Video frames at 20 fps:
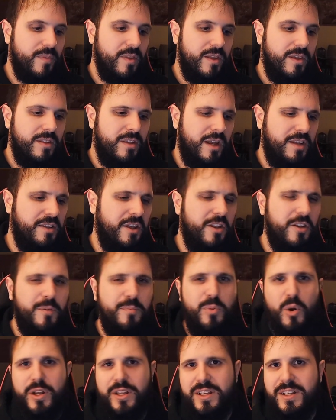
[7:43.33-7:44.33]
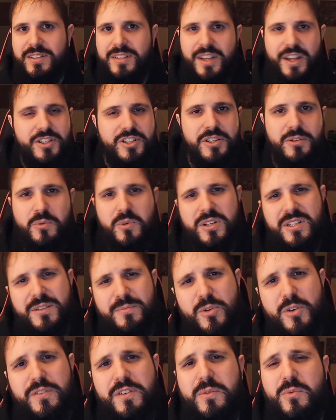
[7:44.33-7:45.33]
Another point of contention was the
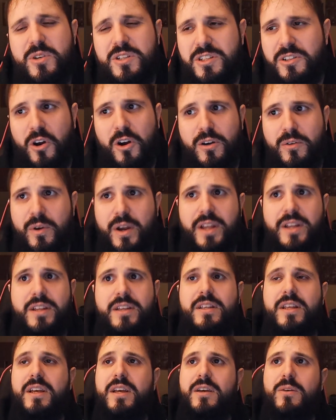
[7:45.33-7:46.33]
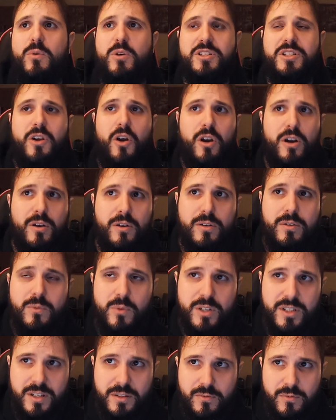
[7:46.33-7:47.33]
movie wasn't R-rated, wasn't
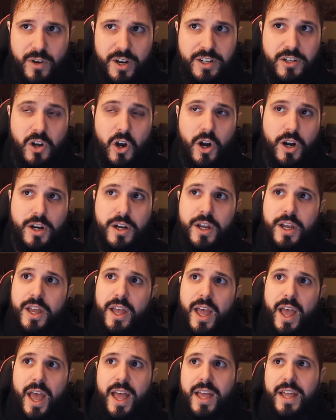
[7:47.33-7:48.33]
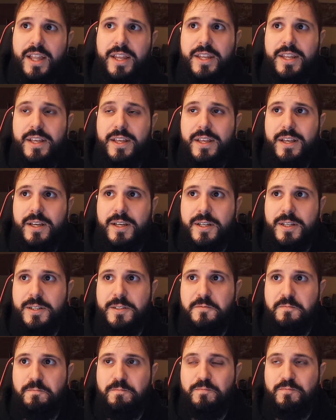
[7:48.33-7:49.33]
rated R, and
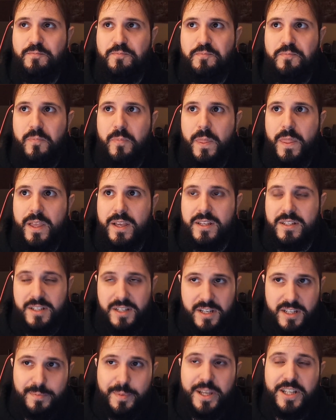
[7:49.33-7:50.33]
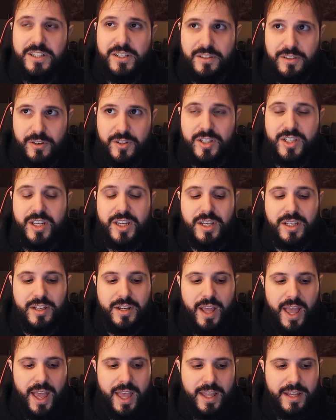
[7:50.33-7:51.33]
because it is PG-13.
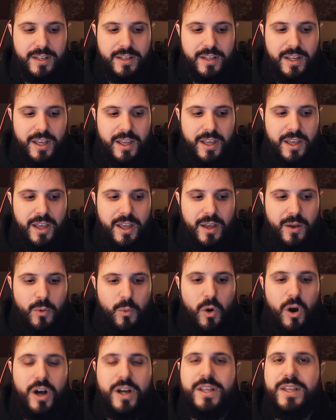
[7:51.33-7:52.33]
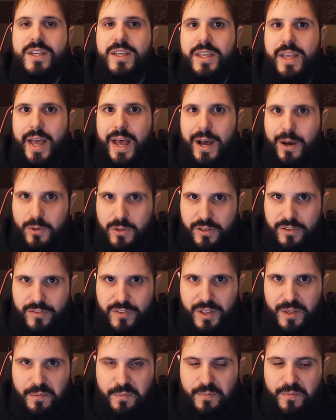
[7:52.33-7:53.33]
And walking out of
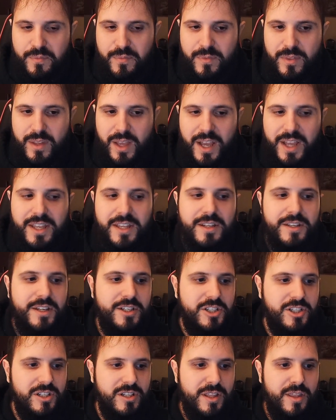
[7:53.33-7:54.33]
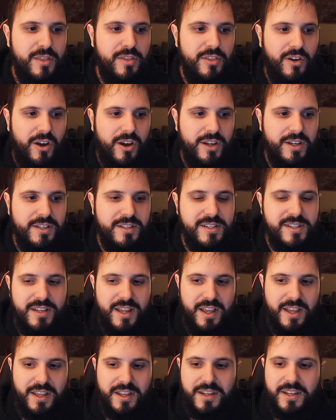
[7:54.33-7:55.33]
it, I initially thought and
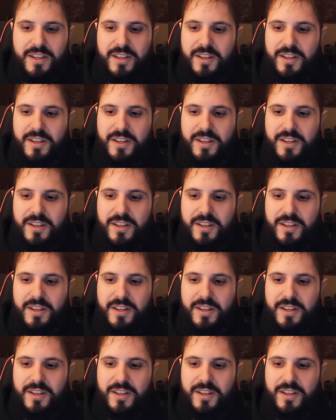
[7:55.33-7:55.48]
said,